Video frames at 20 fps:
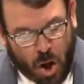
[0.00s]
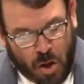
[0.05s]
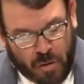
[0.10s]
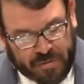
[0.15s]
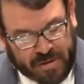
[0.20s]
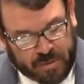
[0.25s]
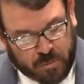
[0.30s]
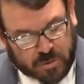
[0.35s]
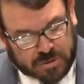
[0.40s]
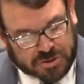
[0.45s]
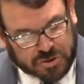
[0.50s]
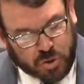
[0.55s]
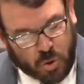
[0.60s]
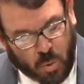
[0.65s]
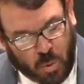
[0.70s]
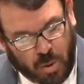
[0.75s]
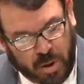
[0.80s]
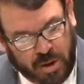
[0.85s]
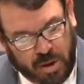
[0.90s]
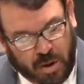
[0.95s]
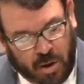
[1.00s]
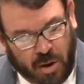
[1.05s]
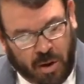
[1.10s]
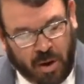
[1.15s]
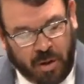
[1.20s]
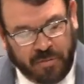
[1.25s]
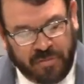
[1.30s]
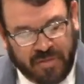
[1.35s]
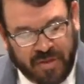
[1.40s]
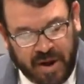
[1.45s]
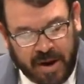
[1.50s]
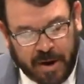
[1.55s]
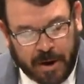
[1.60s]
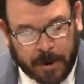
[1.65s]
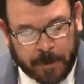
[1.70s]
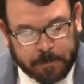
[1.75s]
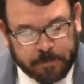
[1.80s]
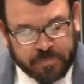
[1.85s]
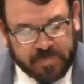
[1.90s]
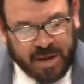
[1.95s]
all that was going on
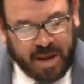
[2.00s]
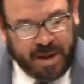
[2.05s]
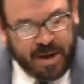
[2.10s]
there.